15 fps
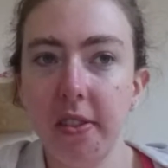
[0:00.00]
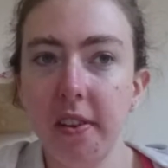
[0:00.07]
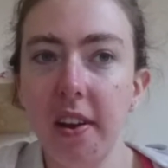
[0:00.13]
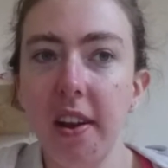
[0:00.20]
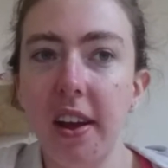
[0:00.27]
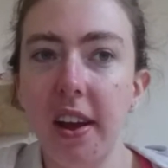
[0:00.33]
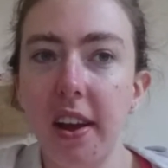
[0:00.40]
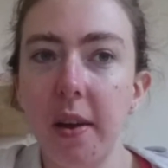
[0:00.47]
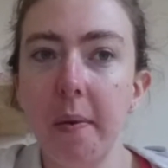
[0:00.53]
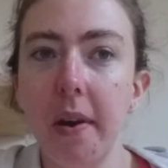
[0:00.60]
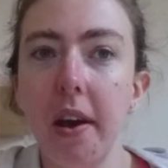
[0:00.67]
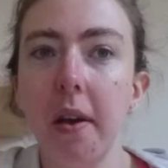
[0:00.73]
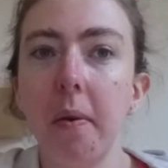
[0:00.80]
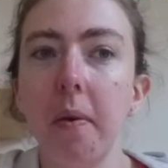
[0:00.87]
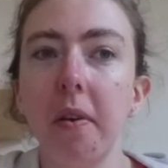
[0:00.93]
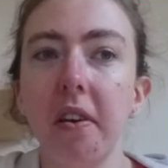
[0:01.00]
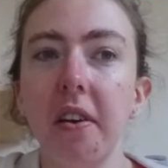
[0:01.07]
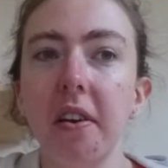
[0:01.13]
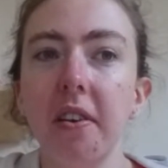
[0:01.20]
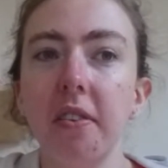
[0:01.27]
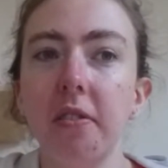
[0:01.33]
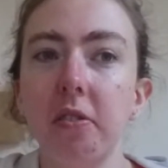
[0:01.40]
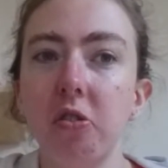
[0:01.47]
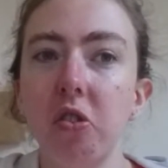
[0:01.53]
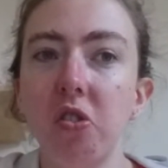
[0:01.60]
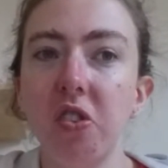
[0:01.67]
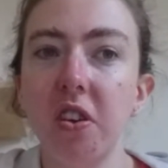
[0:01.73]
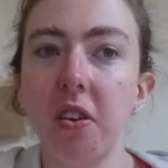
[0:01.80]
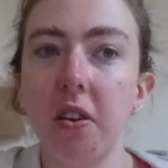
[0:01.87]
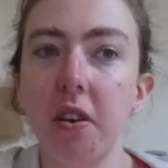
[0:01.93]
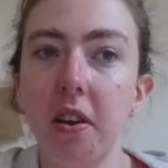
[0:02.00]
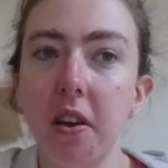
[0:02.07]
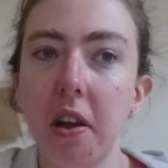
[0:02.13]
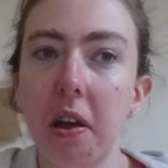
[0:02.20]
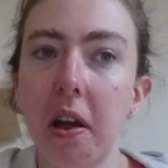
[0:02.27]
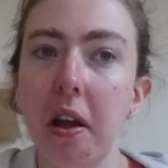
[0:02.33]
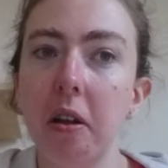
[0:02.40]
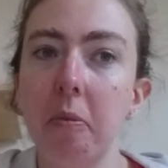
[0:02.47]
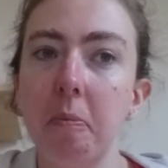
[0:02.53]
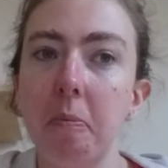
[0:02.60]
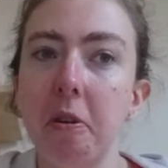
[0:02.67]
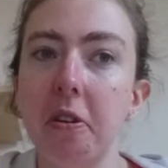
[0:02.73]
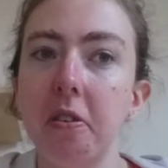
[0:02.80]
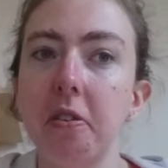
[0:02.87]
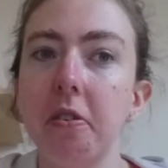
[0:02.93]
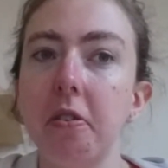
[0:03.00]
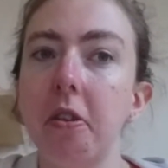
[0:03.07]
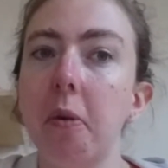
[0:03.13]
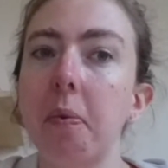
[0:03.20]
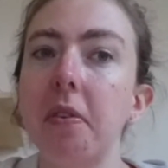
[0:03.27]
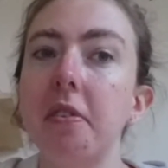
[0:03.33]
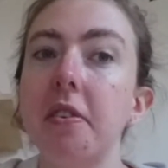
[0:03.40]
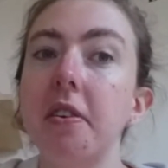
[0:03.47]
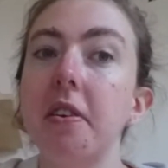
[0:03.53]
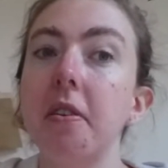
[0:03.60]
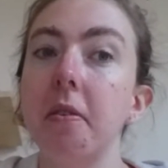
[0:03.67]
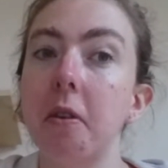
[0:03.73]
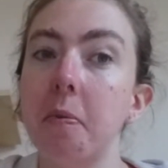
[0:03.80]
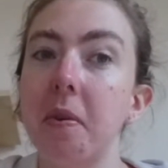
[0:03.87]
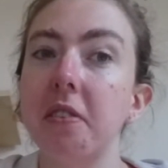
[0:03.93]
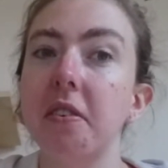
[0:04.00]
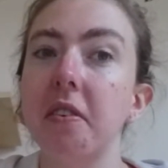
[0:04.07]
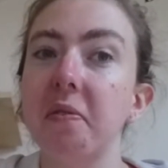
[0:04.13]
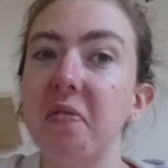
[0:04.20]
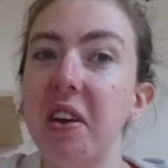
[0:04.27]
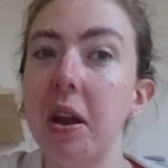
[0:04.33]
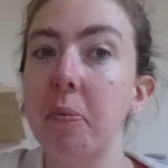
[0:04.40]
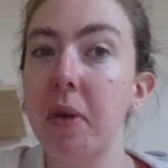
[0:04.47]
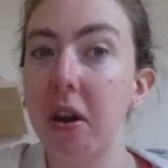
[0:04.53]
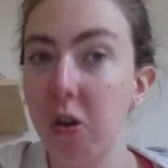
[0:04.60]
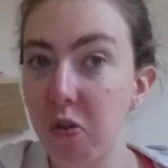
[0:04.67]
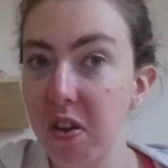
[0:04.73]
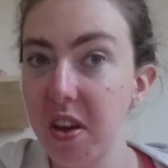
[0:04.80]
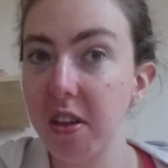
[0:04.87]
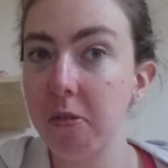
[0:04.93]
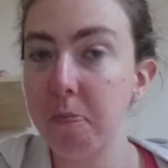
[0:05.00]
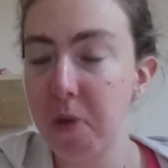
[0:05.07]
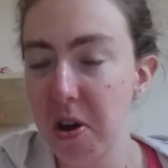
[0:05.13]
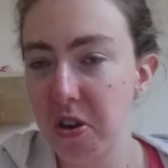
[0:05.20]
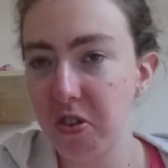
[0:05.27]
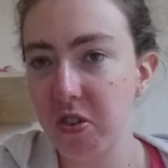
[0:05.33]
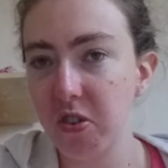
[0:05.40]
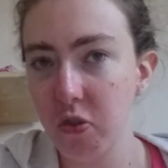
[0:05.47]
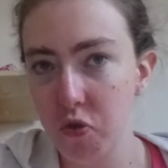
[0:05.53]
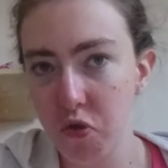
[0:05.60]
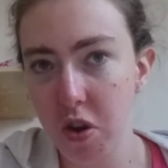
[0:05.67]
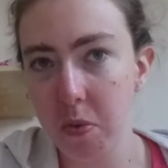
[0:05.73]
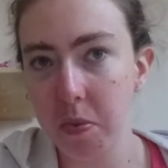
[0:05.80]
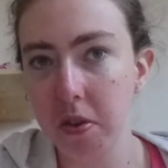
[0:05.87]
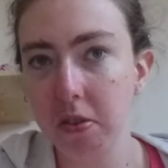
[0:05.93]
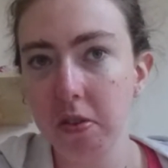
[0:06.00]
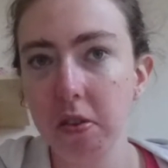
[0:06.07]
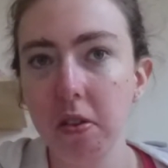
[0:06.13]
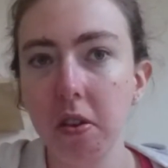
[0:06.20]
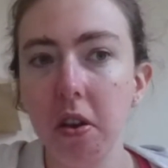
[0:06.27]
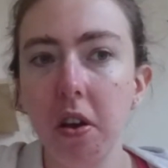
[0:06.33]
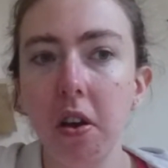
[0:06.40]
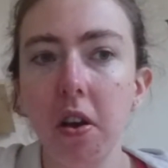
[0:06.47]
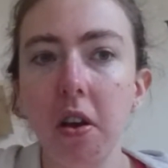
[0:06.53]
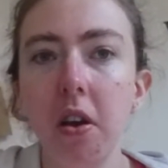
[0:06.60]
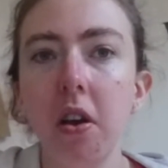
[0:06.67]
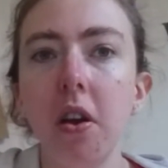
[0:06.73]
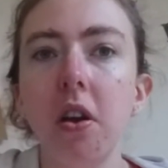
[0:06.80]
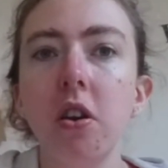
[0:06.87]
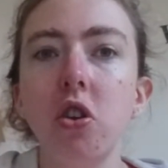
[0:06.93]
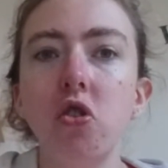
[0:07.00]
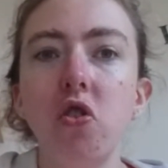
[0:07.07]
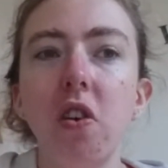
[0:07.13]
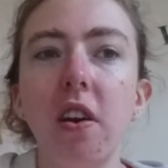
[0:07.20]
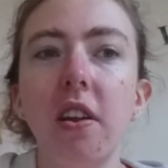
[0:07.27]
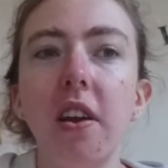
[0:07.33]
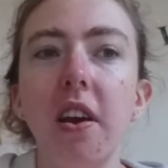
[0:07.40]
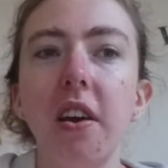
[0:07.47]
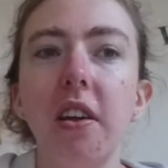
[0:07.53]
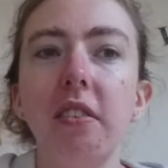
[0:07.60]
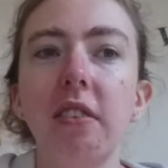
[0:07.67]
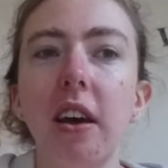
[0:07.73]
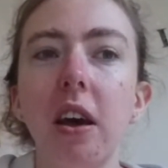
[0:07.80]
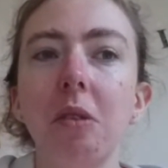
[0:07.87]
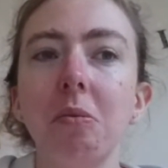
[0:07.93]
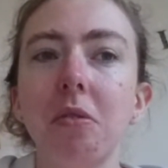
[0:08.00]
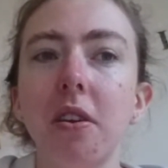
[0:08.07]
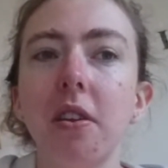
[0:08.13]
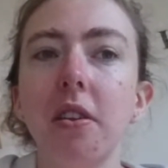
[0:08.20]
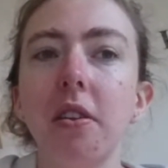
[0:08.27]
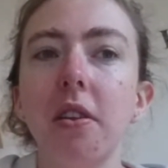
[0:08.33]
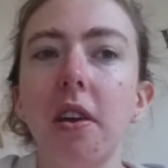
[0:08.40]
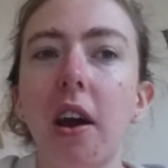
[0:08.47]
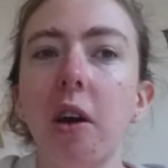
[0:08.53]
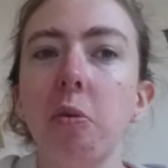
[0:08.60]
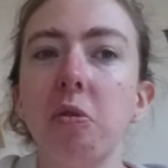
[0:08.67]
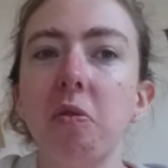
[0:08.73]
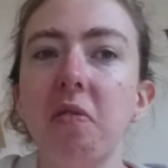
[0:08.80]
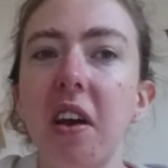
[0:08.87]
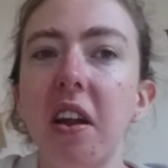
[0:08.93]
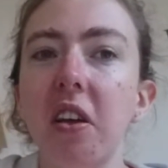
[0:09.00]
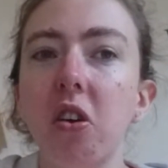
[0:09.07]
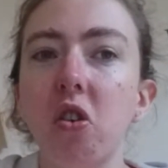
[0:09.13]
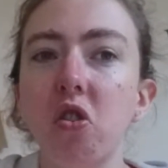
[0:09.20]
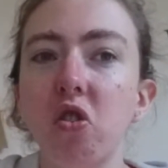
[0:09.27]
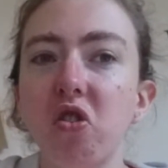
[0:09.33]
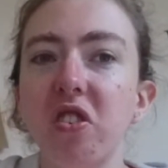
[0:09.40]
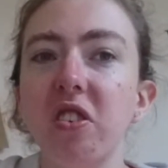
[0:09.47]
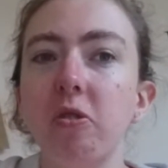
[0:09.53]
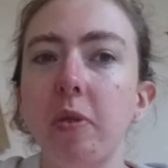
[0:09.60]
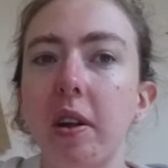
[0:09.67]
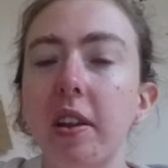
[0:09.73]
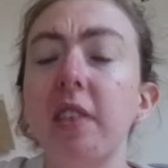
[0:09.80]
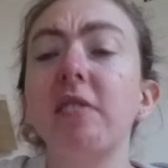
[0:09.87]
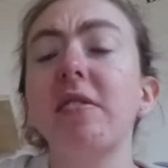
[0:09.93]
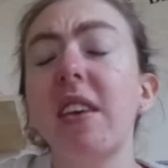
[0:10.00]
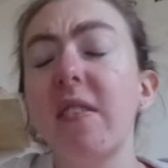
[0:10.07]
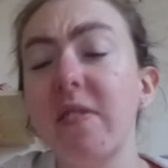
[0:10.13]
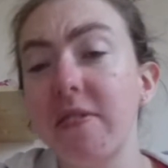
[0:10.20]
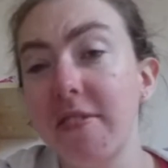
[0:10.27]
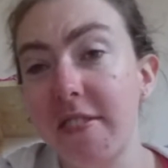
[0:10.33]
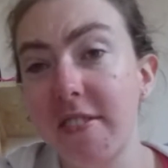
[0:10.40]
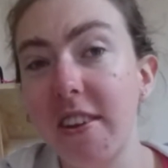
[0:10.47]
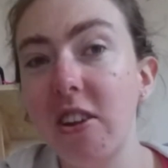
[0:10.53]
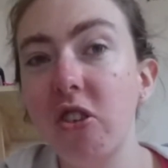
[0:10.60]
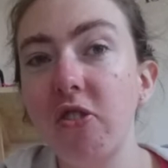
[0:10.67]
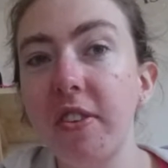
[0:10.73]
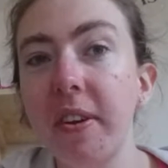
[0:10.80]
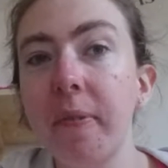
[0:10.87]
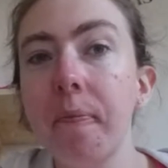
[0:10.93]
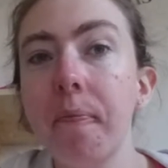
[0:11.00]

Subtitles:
Here we go. As Georgia had been dominated and invaded by the Greeks, Persians and Romans during the early times when Arabs invaded the country as well in the 7th century,